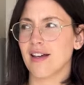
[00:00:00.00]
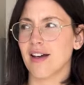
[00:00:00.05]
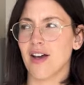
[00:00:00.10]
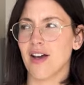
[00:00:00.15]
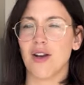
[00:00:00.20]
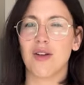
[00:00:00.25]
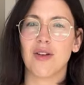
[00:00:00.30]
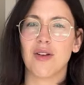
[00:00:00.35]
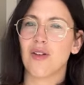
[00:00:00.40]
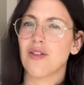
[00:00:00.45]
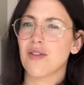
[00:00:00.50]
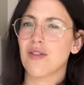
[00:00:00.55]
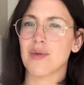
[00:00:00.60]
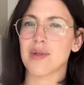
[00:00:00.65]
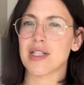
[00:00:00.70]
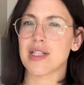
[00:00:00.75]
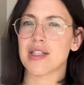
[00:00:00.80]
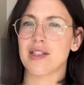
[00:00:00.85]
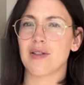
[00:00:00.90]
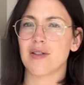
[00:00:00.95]
I don't know if it was
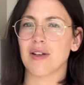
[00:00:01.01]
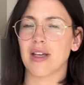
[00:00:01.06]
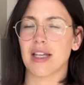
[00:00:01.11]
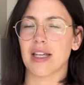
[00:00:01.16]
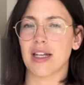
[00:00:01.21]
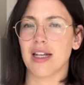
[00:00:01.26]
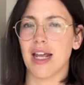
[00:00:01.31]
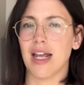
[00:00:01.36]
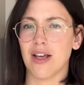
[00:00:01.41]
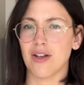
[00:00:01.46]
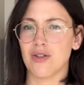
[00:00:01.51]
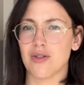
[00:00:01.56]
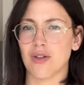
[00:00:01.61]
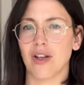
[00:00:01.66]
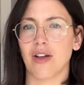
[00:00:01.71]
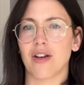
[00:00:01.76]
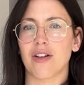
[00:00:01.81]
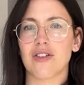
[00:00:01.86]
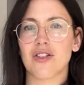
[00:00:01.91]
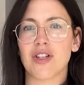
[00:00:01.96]
in stock in an extra
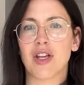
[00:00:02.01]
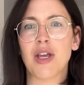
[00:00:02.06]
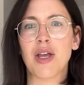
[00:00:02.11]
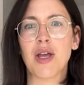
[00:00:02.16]
large,